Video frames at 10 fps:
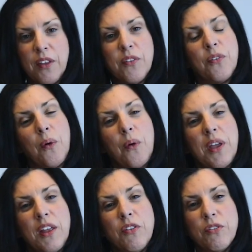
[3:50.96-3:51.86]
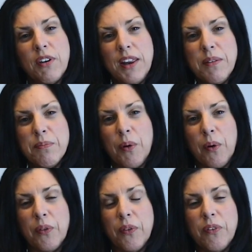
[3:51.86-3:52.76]
So it's really
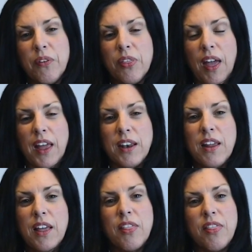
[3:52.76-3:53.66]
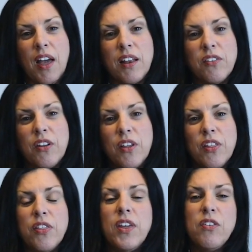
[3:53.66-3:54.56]
important then that
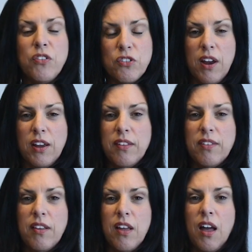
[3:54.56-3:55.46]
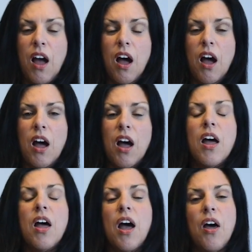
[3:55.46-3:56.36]
these drugs
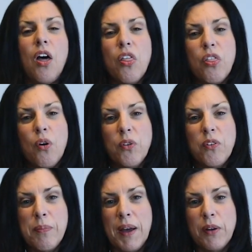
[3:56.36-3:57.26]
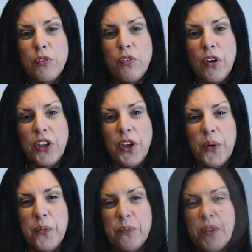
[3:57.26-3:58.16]
are, uh, are thought about for
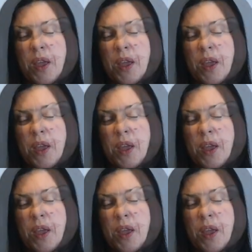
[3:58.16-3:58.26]
you.